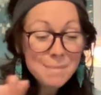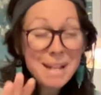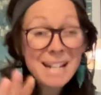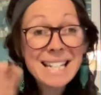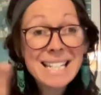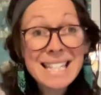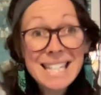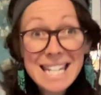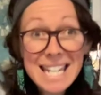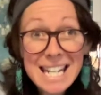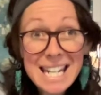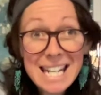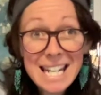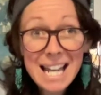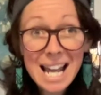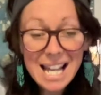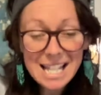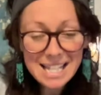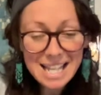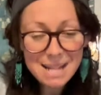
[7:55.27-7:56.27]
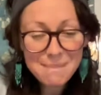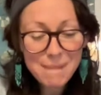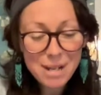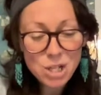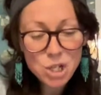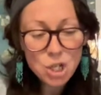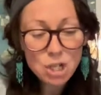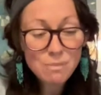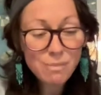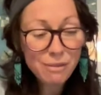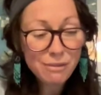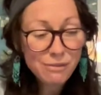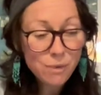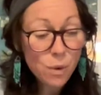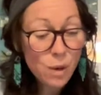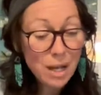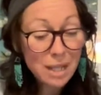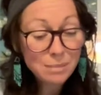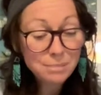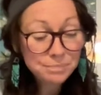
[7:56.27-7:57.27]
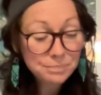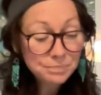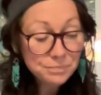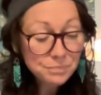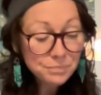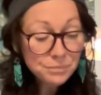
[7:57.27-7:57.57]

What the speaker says: make a tea, as I mentioned before,